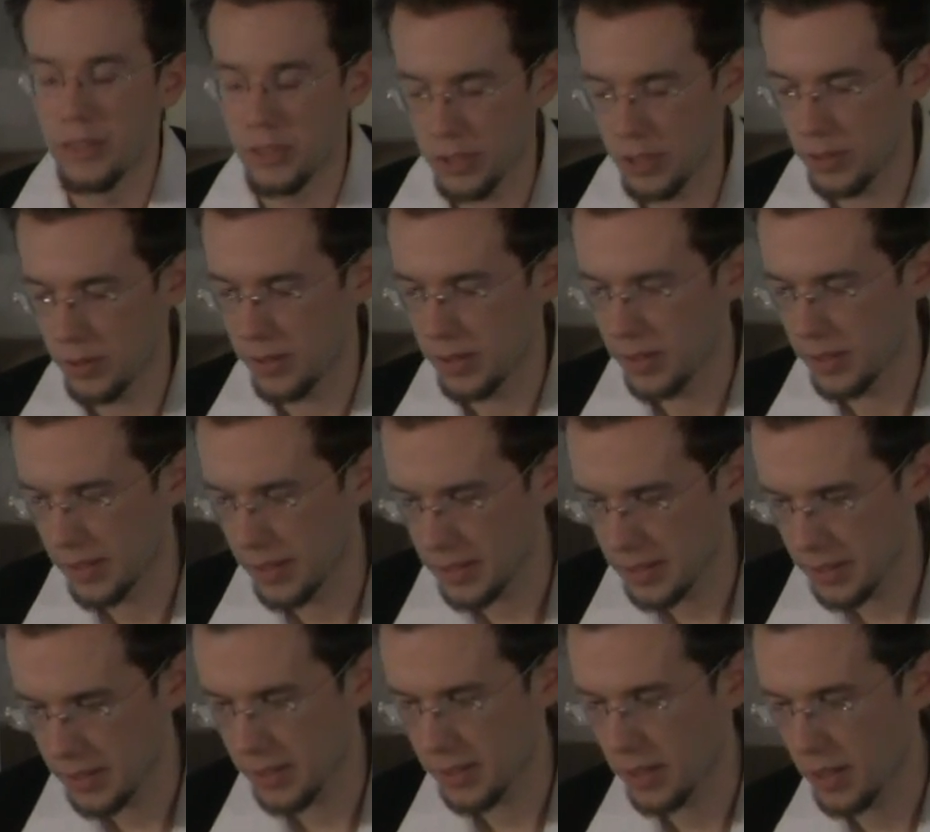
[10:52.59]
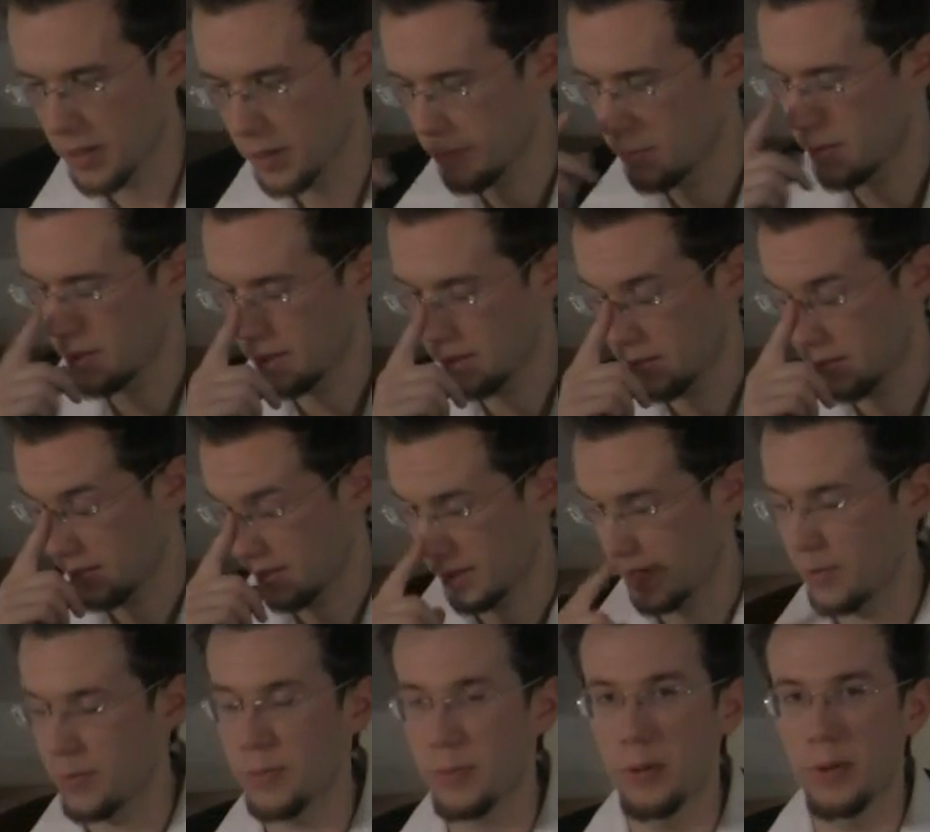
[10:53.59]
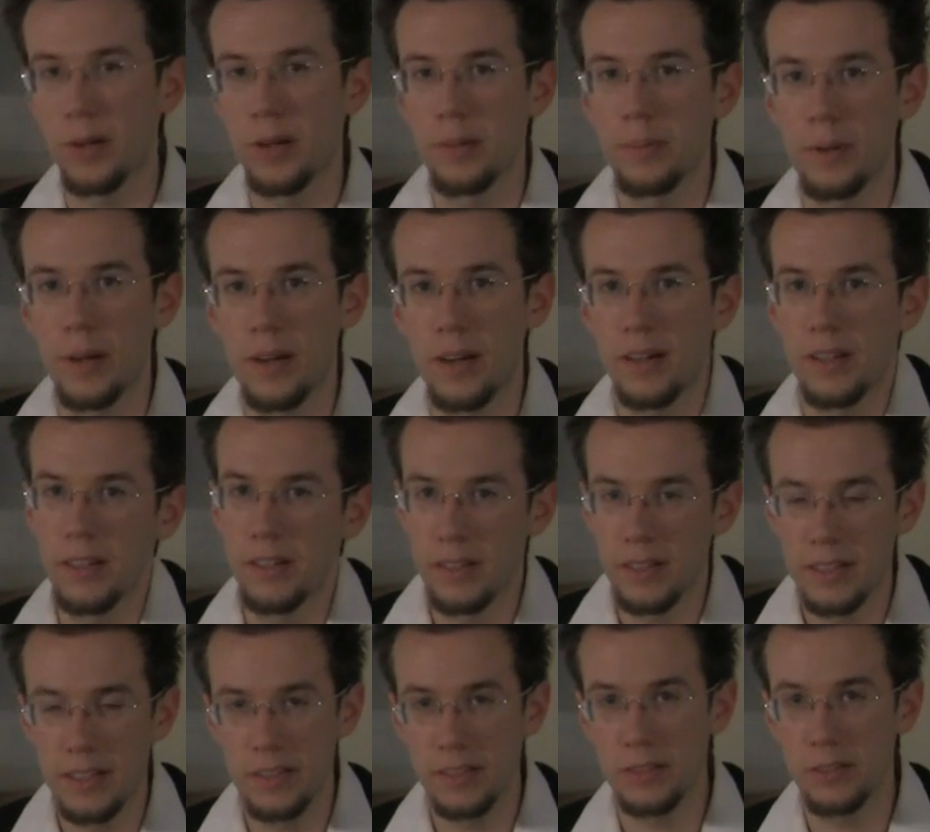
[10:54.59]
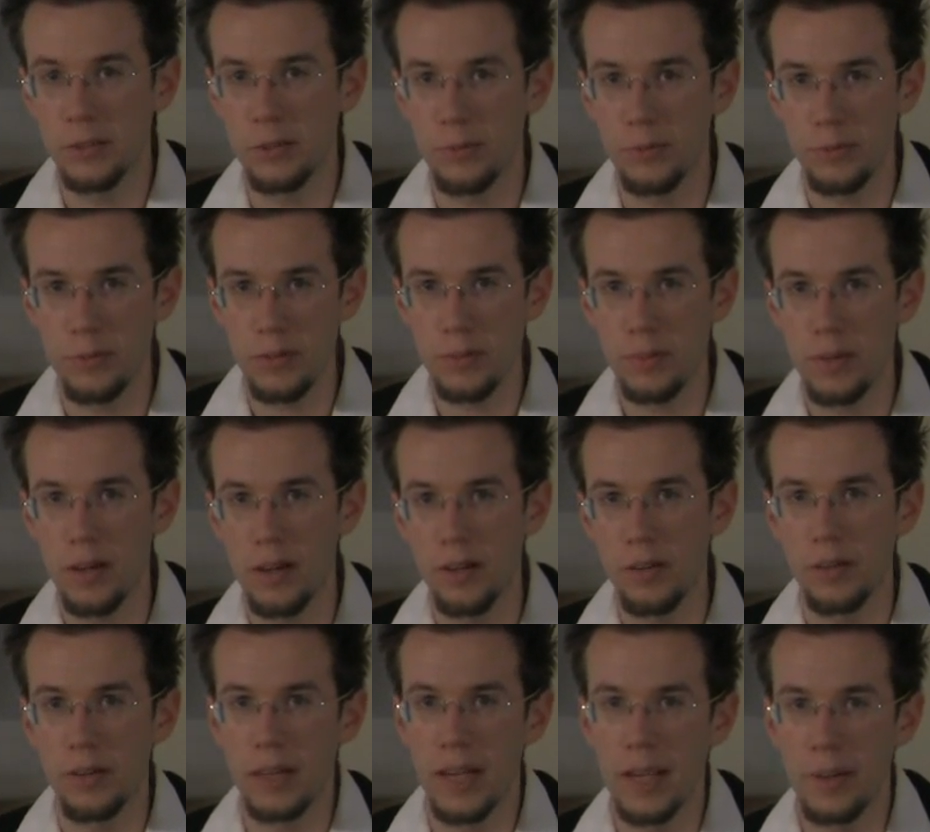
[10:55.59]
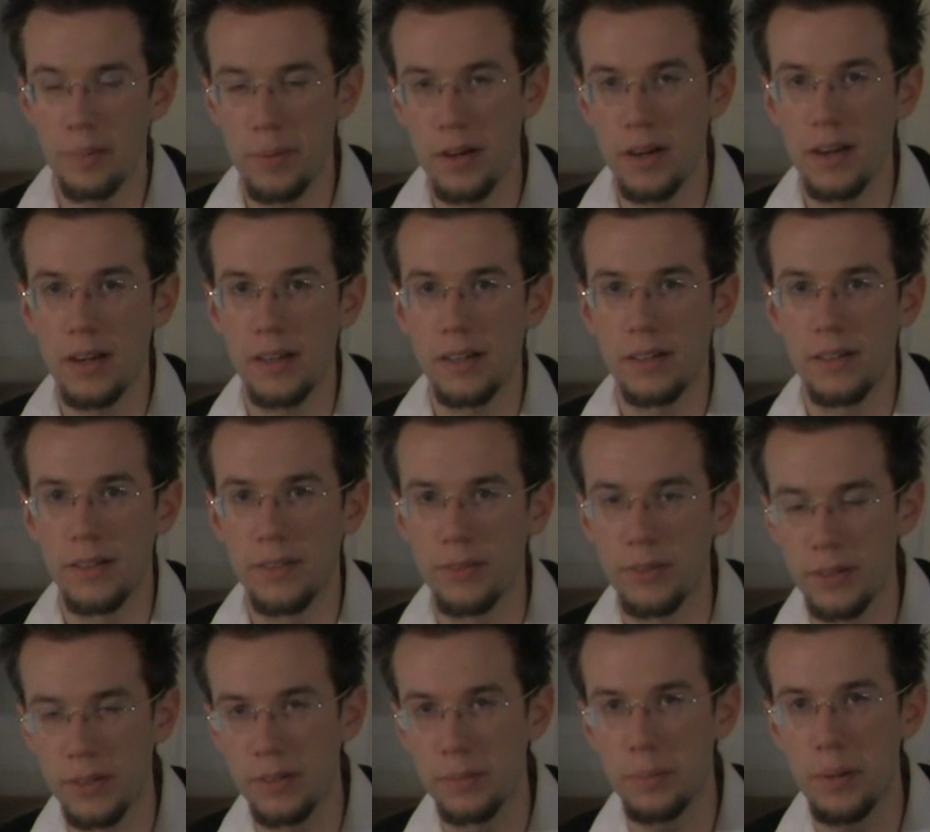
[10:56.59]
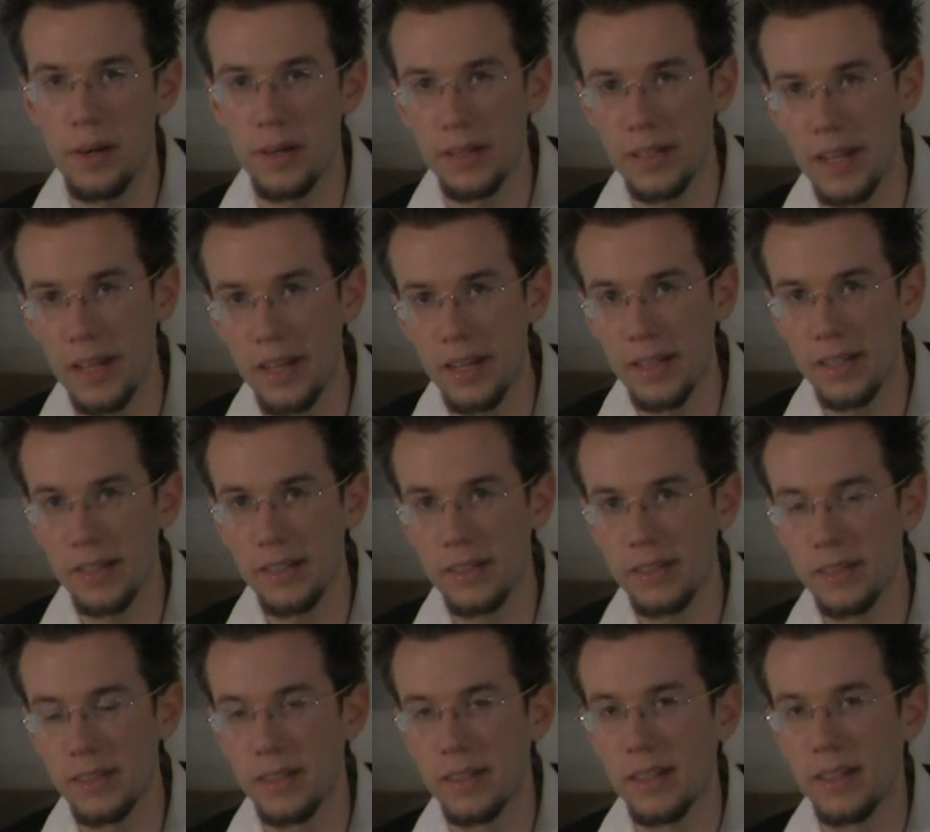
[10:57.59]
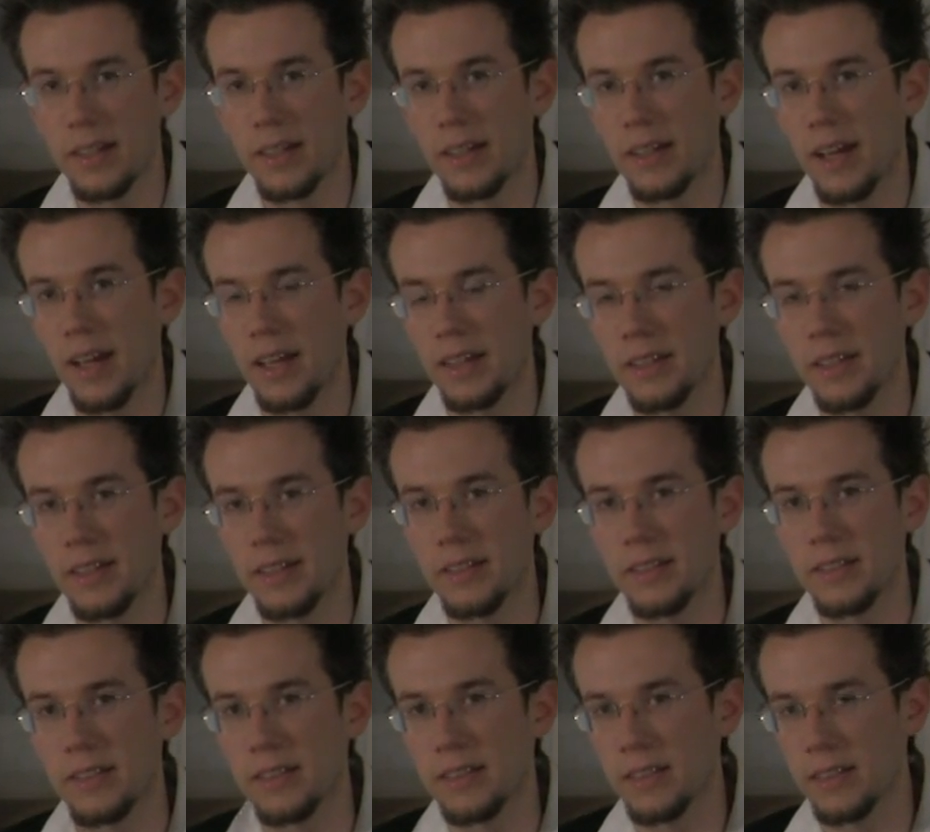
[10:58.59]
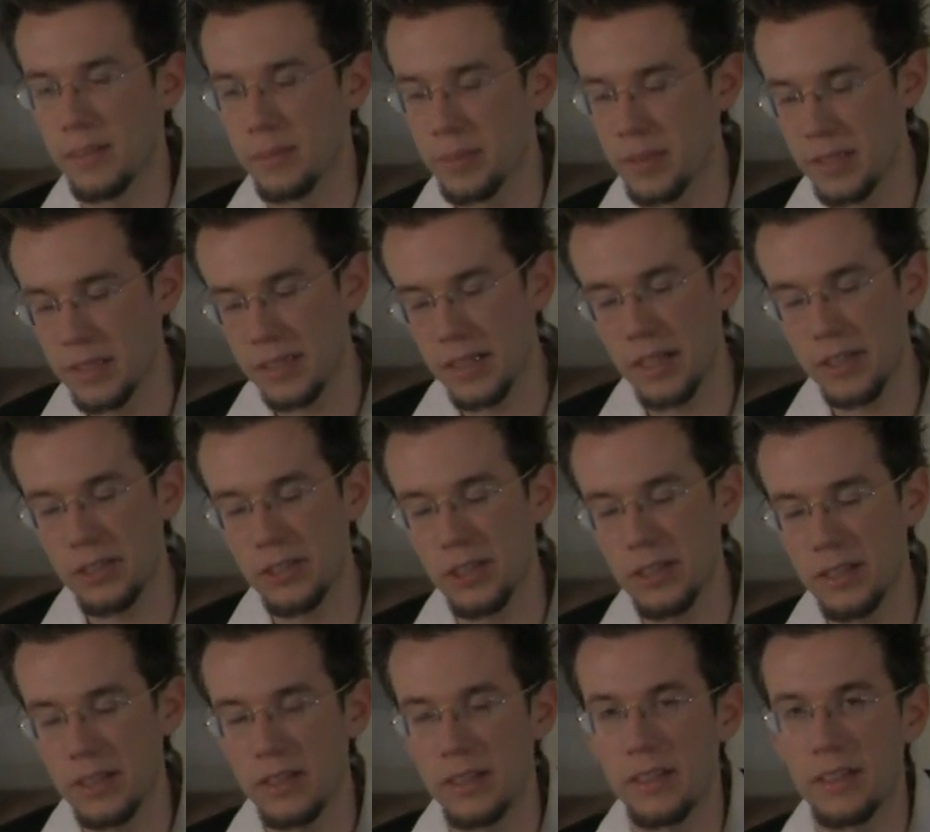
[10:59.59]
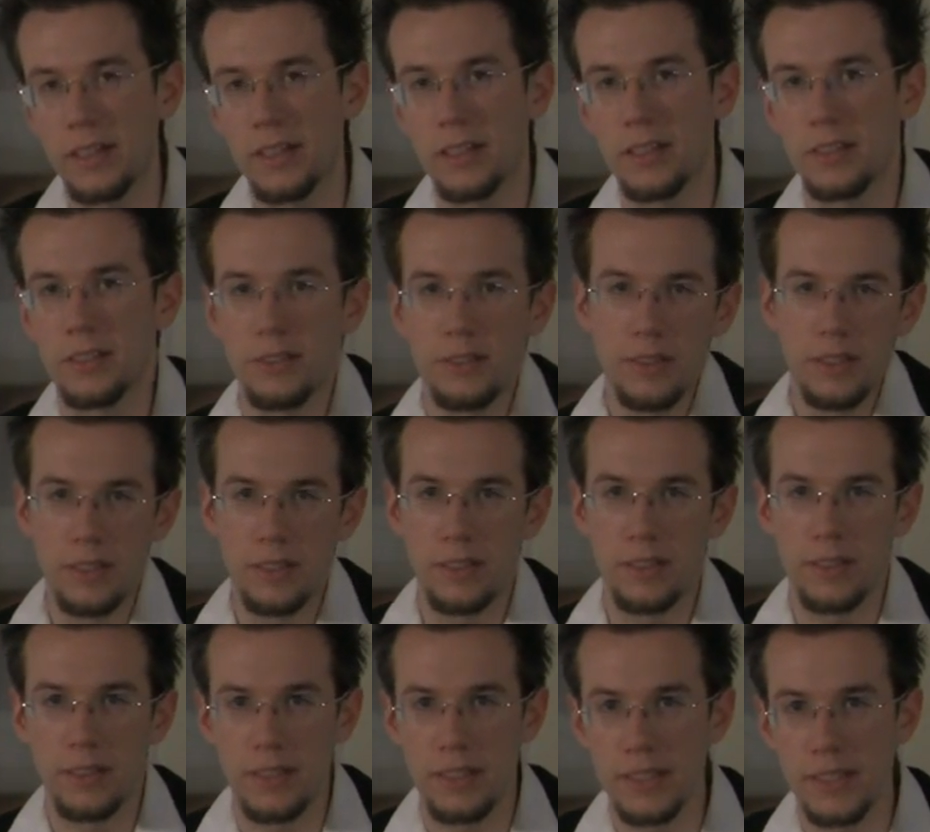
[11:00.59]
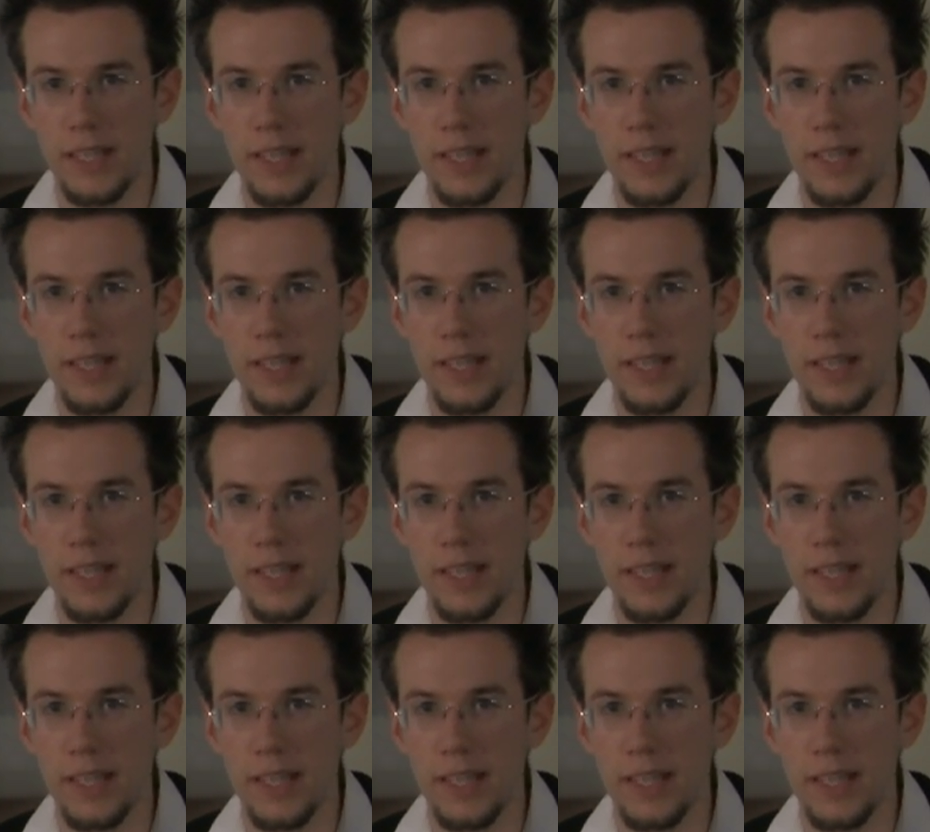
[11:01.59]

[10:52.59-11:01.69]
So you're going to start with like a 4 bar, you could either do a 4 bar or an 8 bar for part A, and then the B section, you're going to do either the